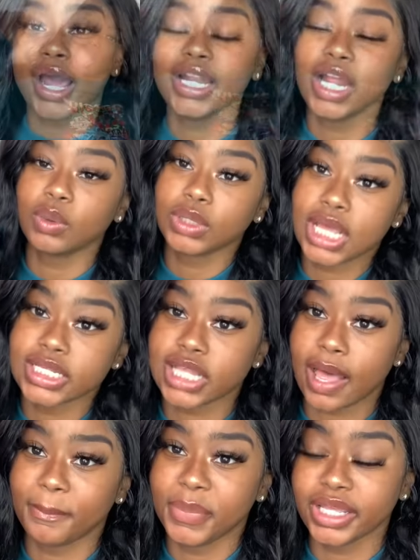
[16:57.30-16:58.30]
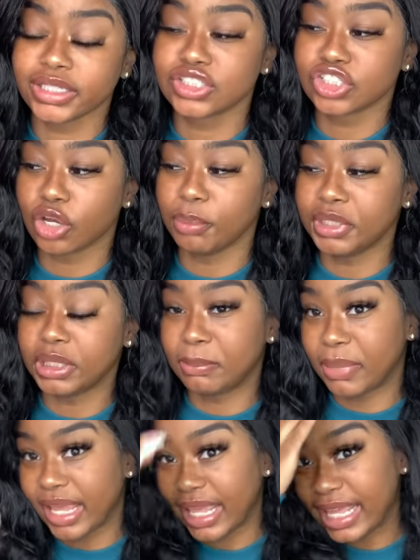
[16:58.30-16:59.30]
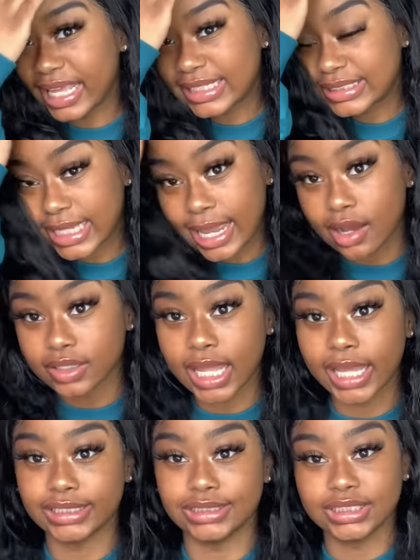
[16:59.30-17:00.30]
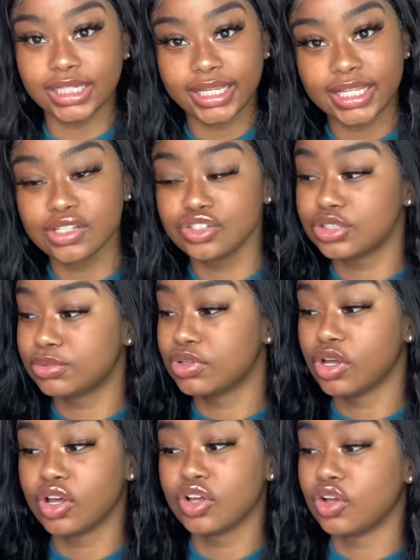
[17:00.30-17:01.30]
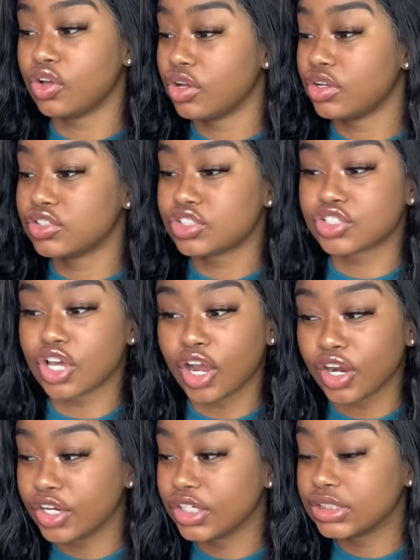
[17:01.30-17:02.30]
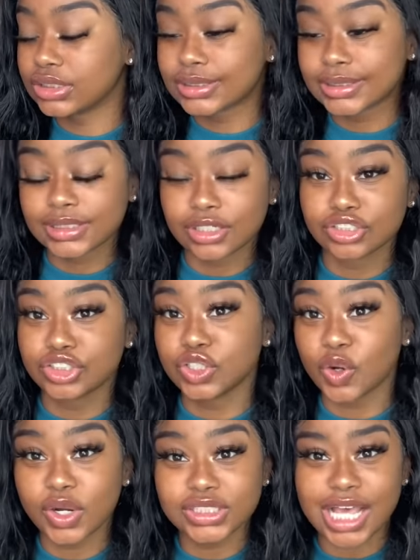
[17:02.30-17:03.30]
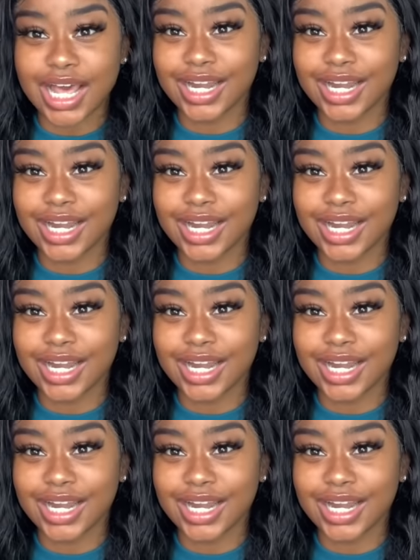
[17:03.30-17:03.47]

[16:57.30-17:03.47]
did not realize I picked so many pants out, like jeans, skirts, shorts. I